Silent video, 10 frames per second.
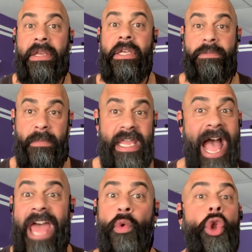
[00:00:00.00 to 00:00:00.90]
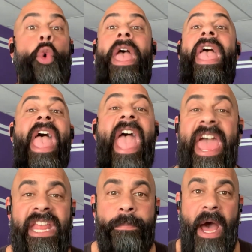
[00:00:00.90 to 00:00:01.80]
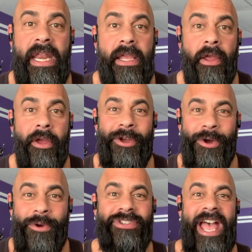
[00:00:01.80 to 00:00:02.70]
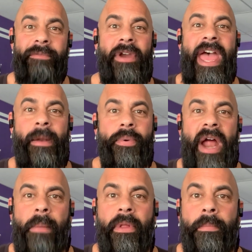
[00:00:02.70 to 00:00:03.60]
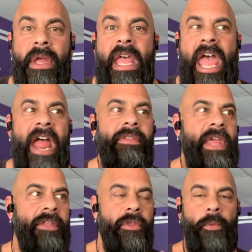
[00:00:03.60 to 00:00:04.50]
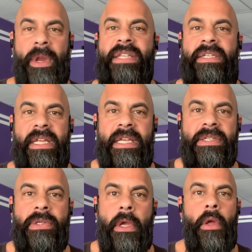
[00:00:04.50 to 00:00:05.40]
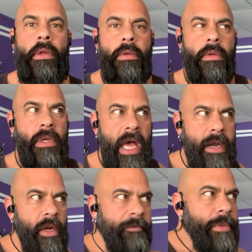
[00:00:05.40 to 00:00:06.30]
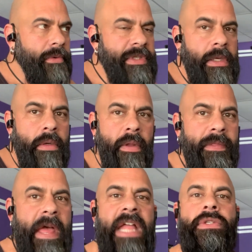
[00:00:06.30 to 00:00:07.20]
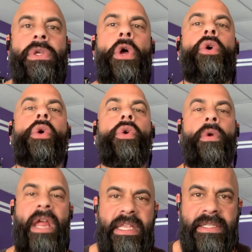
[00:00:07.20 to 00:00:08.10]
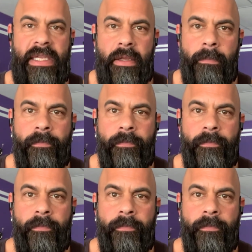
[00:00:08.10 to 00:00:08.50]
Because me, I don't know anybody who's ever had a problem, and the reason is not enough protein. That's crazy.